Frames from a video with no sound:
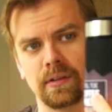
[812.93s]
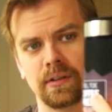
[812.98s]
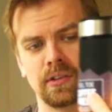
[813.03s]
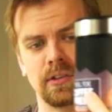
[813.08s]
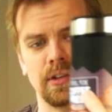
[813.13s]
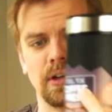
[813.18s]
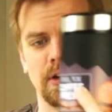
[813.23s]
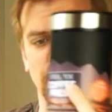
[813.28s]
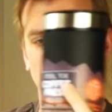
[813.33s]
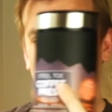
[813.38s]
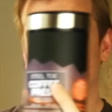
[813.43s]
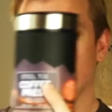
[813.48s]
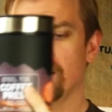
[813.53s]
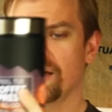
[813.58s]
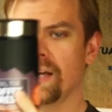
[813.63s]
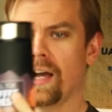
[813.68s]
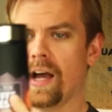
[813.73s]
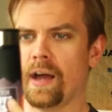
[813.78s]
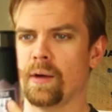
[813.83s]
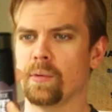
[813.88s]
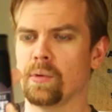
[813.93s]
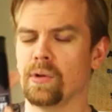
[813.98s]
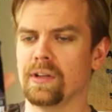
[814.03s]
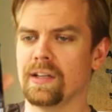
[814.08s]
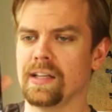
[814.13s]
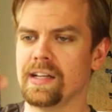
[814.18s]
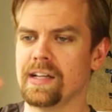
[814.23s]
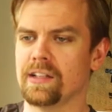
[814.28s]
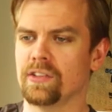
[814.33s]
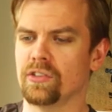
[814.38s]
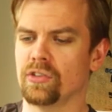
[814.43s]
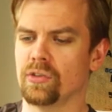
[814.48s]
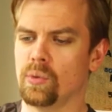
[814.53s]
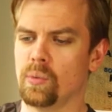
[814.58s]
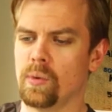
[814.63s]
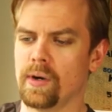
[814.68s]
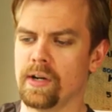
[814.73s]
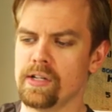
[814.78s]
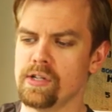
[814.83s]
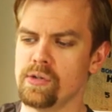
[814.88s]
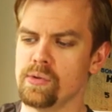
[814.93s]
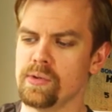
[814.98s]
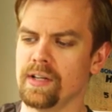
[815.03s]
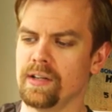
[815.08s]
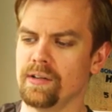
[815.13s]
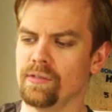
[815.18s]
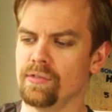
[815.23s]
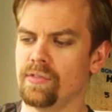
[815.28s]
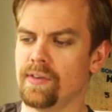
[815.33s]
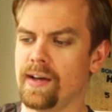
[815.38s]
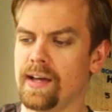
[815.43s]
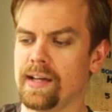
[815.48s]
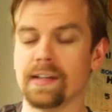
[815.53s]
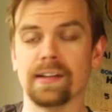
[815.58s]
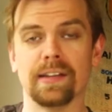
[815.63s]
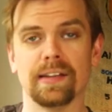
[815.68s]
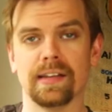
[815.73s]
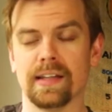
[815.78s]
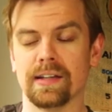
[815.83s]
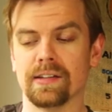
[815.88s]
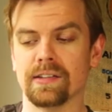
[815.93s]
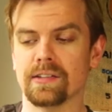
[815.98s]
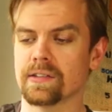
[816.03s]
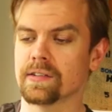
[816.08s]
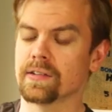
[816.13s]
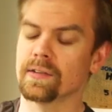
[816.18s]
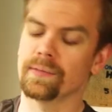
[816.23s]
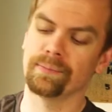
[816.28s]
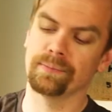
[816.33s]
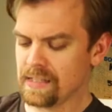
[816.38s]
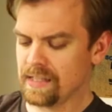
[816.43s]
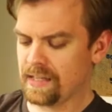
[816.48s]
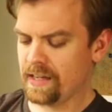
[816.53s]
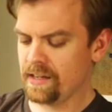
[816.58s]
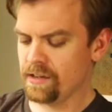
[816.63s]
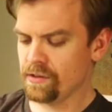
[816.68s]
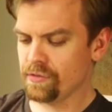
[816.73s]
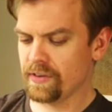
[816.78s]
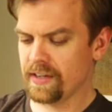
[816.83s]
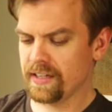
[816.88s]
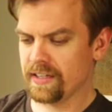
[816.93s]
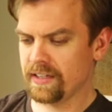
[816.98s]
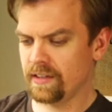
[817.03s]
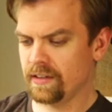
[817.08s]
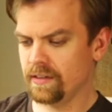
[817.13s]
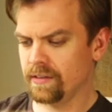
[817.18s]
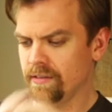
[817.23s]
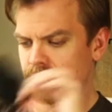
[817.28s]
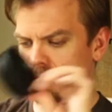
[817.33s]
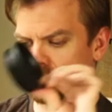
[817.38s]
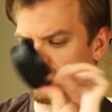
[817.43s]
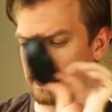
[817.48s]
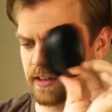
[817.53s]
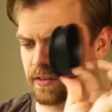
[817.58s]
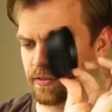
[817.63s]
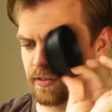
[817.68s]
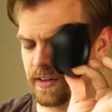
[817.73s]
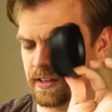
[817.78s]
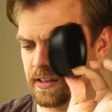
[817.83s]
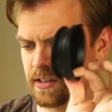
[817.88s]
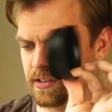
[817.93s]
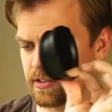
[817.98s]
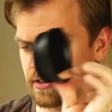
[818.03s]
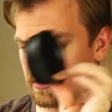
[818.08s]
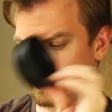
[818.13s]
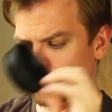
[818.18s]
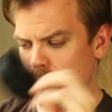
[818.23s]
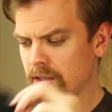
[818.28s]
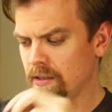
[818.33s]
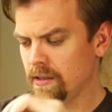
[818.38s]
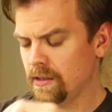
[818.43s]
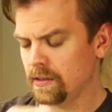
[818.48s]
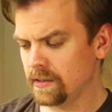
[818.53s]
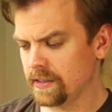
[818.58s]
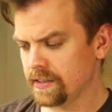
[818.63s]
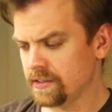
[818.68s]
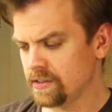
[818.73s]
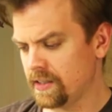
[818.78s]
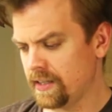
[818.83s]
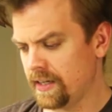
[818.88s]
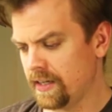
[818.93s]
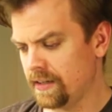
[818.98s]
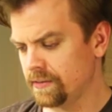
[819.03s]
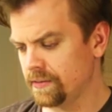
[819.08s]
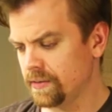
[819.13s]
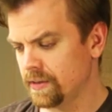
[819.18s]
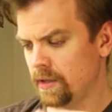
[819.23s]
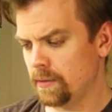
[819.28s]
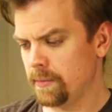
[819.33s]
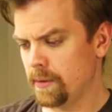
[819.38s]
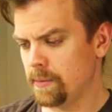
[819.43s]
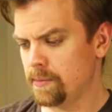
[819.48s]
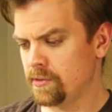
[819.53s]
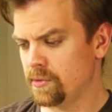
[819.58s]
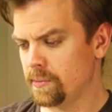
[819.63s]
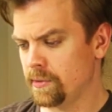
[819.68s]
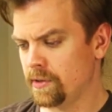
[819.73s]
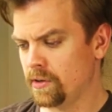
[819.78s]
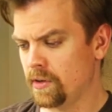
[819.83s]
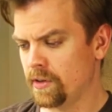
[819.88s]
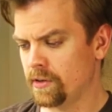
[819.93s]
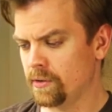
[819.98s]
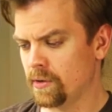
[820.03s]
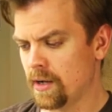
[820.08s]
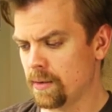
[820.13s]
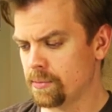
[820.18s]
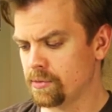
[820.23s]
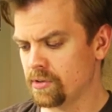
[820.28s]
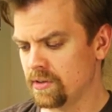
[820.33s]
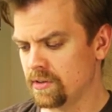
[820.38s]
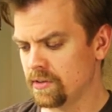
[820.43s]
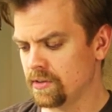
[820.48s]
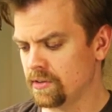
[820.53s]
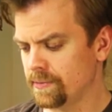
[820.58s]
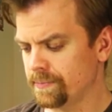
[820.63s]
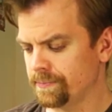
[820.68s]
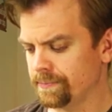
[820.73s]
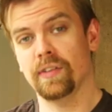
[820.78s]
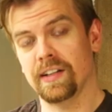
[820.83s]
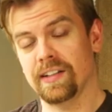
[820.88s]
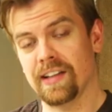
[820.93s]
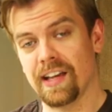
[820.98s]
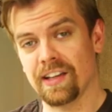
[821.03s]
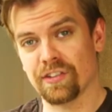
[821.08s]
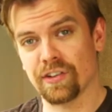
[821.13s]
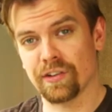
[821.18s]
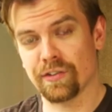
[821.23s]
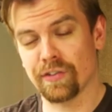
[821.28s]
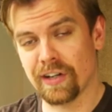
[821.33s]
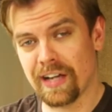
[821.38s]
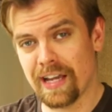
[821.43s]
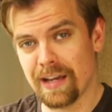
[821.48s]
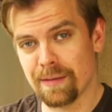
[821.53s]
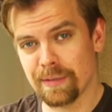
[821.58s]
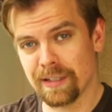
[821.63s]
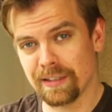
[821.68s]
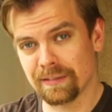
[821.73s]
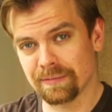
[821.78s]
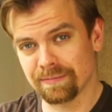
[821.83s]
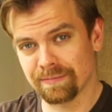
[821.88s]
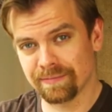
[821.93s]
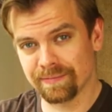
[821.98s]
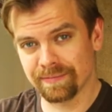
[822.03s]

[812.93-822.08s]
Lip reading: So I will link to where you can find this. And if I can find this as well, I'll link to that and maybe some of their other options. Fantastic for camping.